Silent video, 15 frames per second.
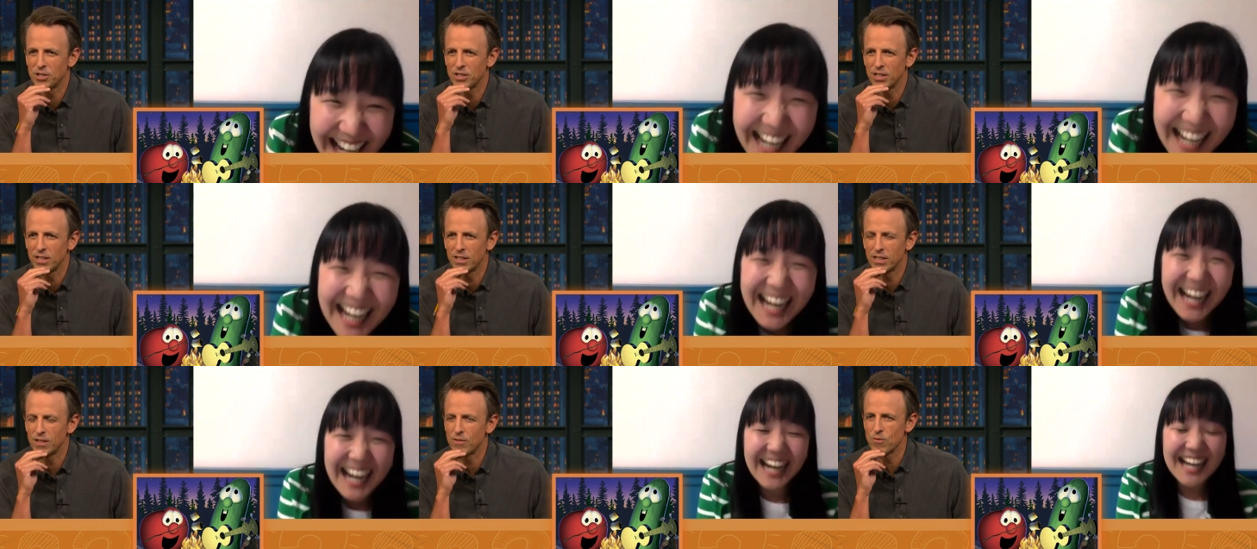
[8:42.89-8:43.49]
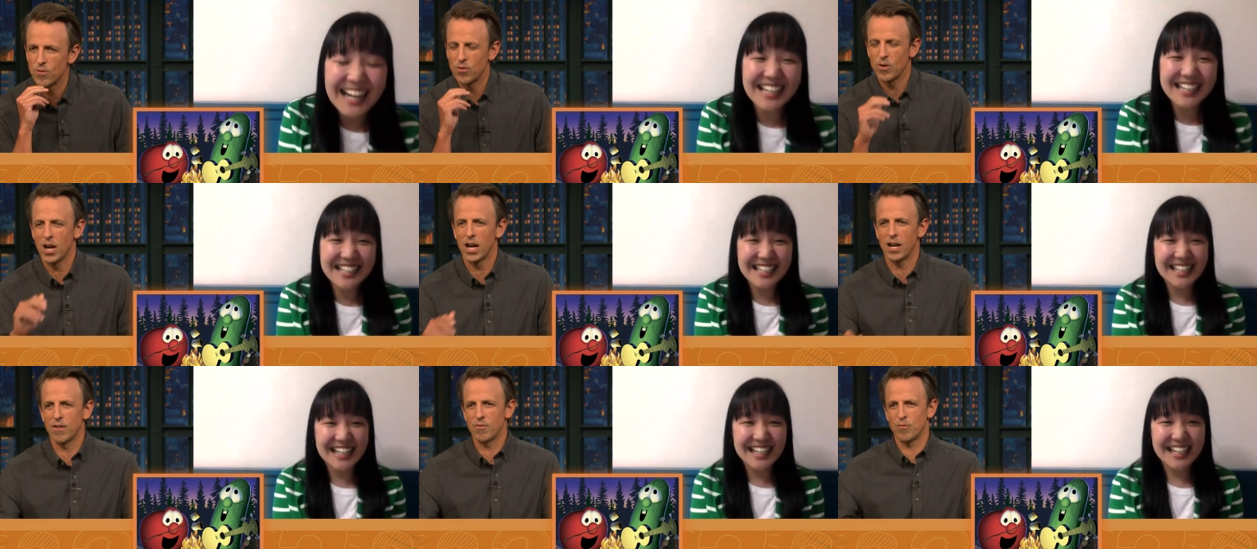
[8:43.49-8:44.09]
Speaker 1: to,
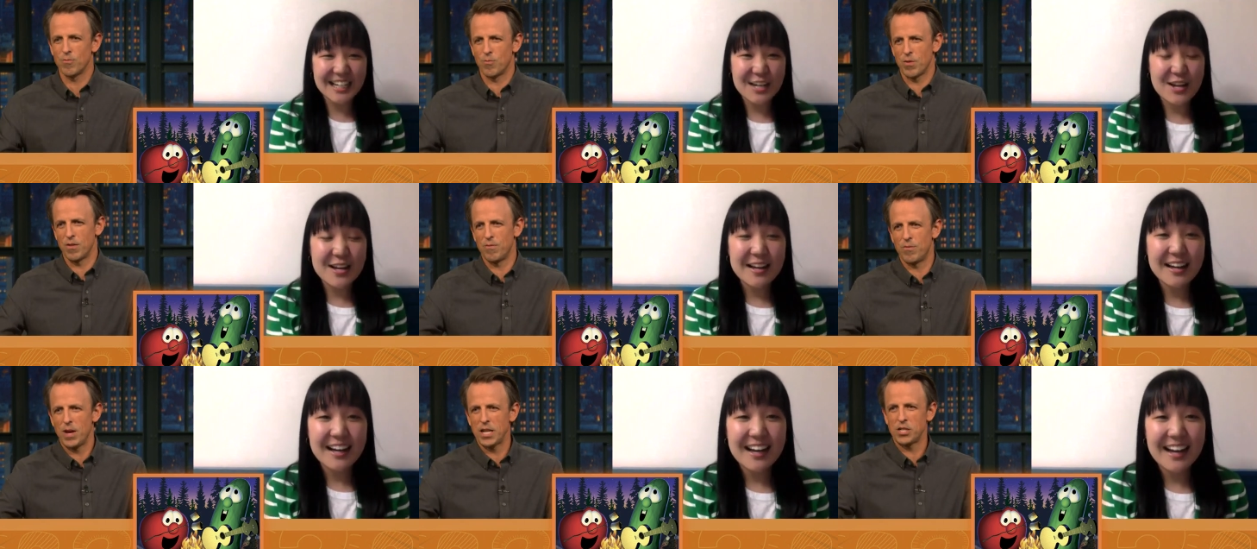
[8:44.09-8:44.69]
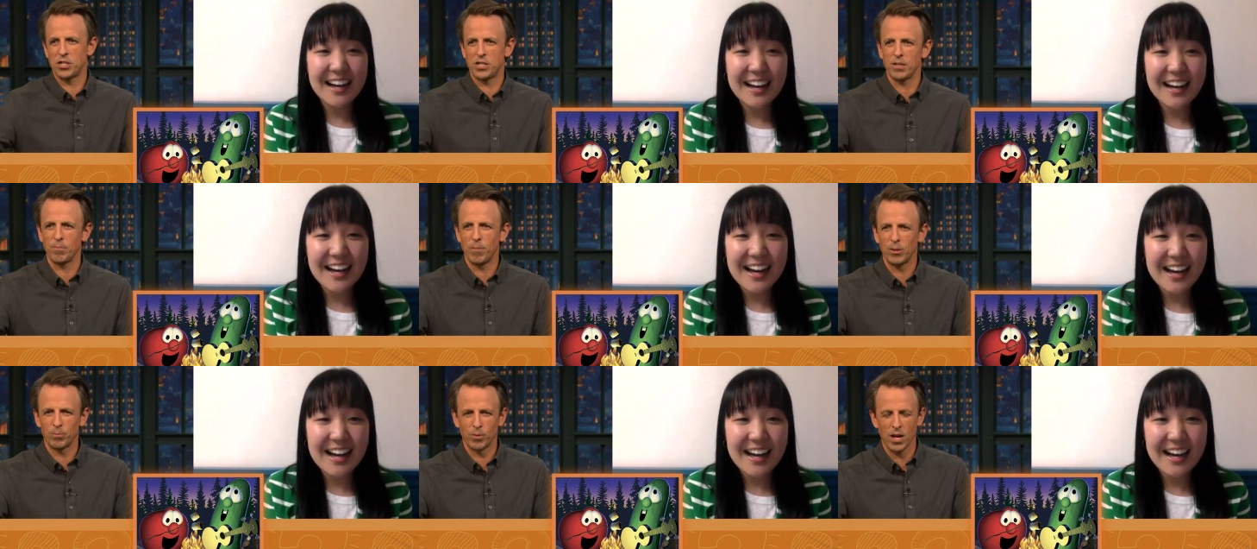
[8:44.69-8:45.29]
uh, the veg
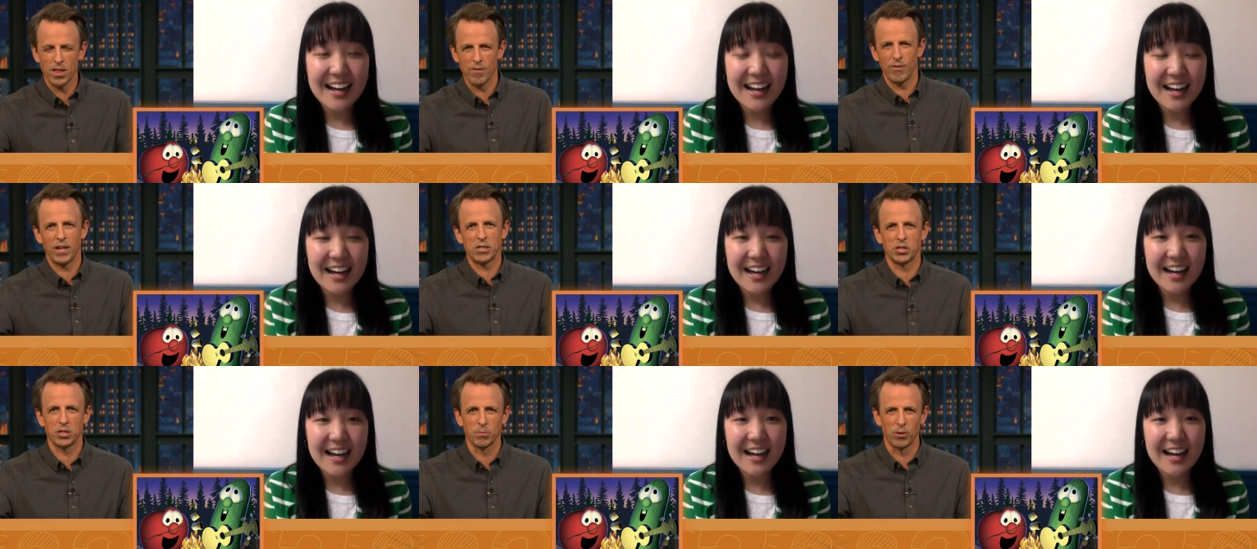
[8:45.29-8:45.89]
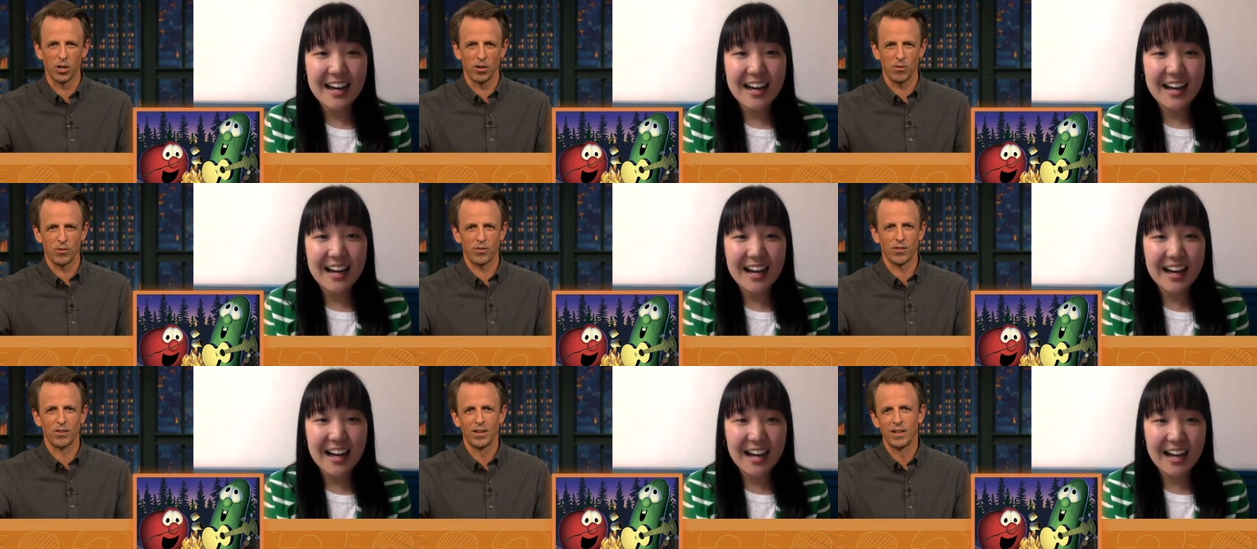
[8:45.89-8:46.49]
to, the veg to bros.
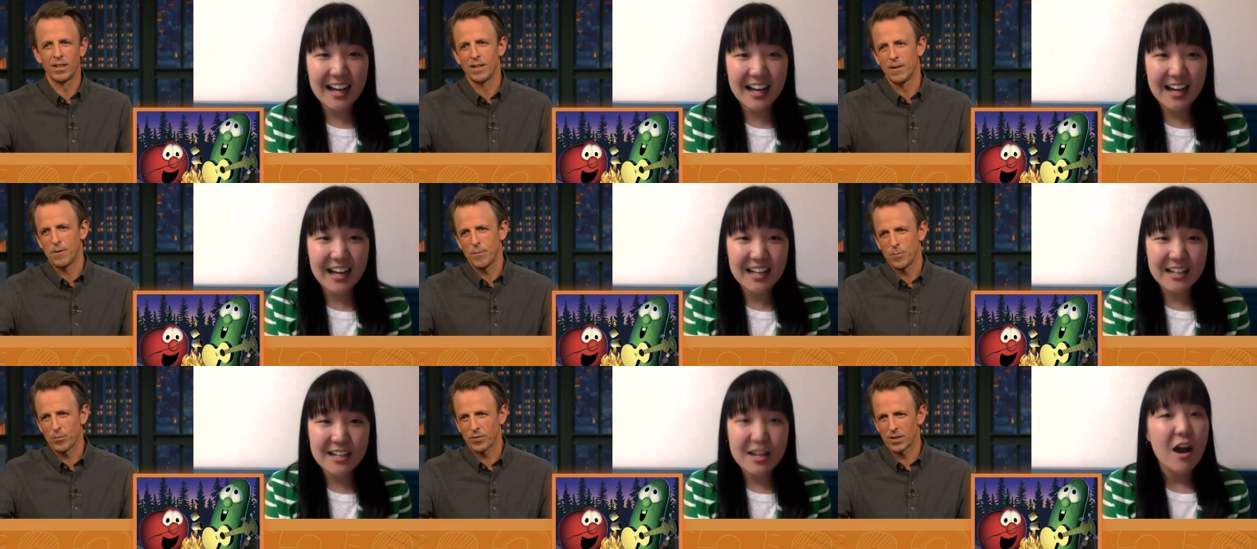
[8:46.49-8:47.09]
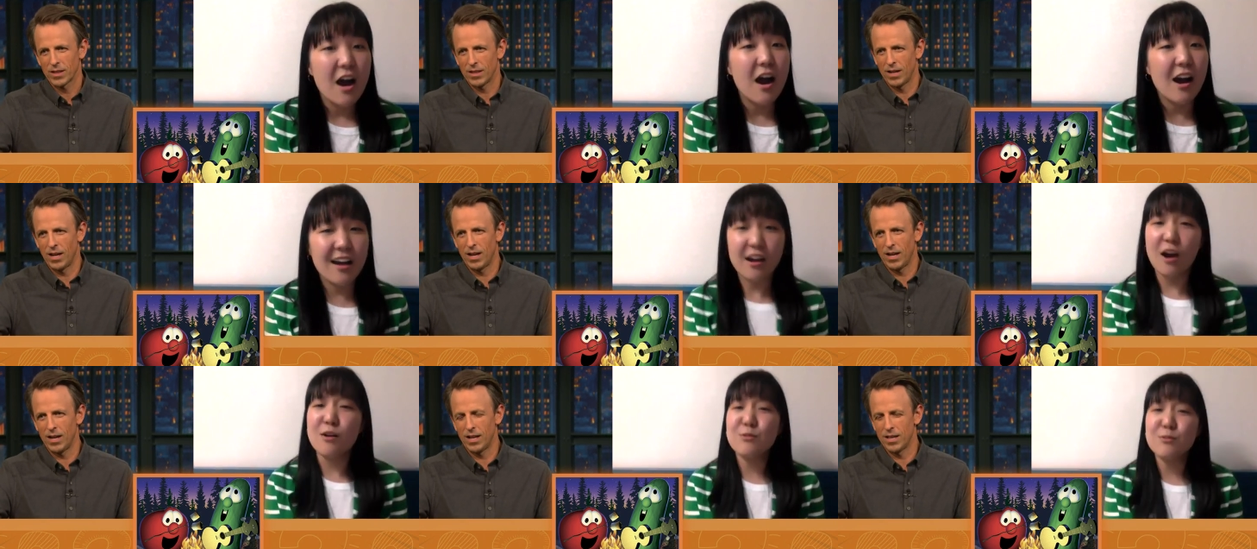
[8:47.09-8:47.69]

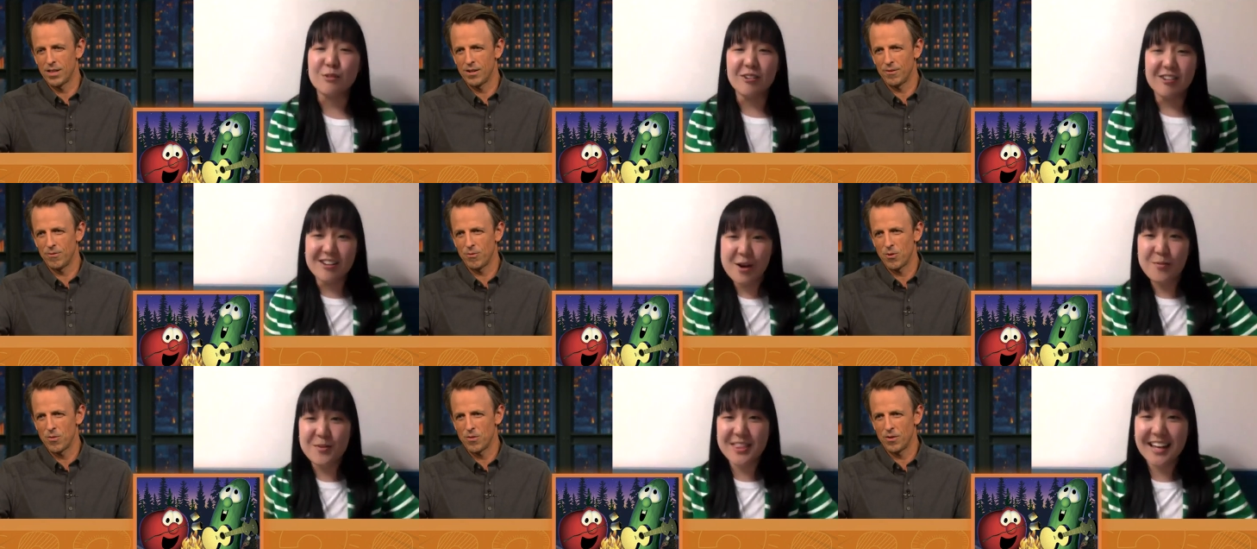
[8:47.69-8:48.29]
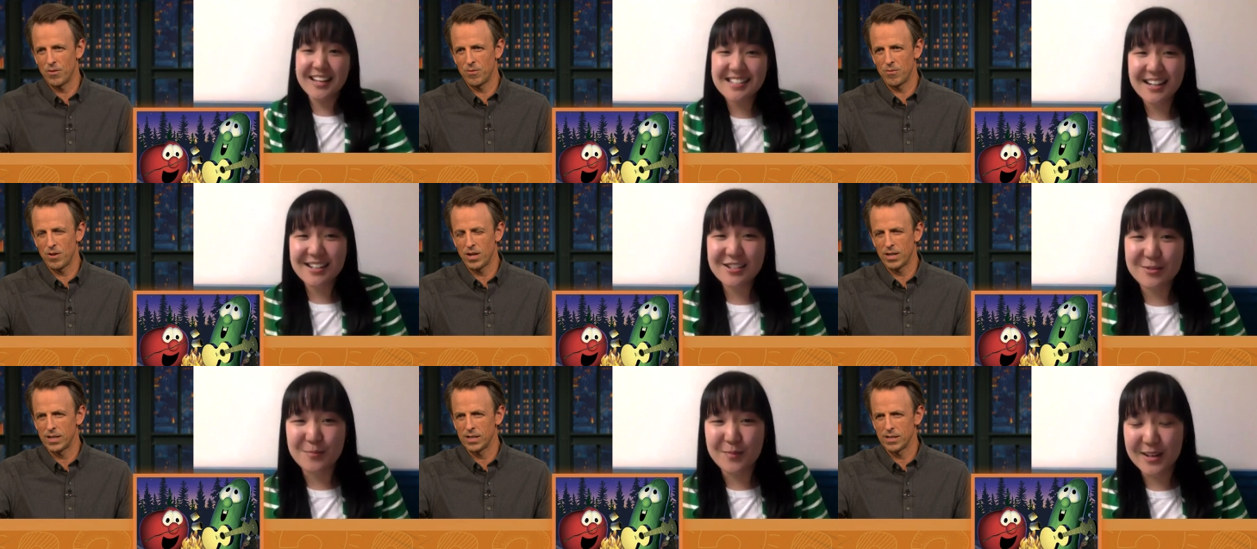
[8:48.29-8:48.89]
Uh,
Speaker 2: Ooh, the, the,
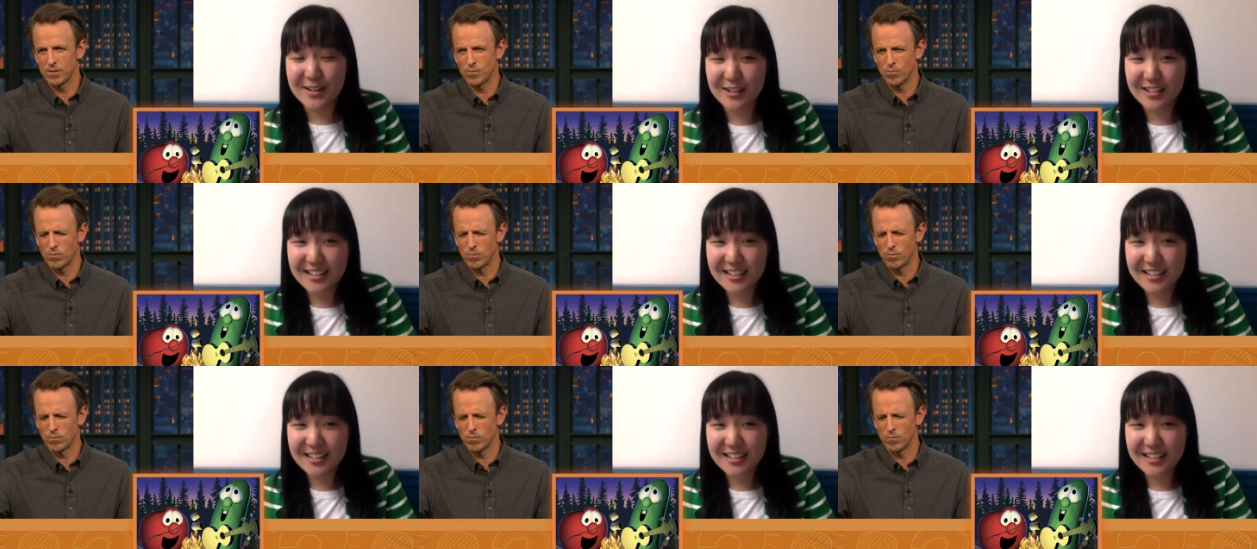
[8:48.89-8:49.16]
uh,